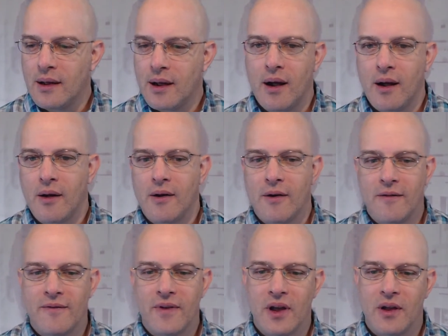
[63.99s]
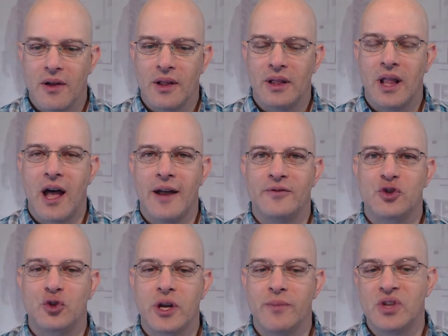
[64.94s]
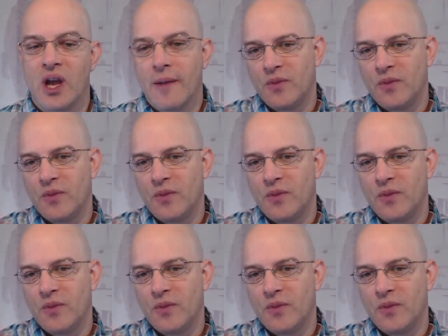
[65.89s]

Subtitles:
of live streams.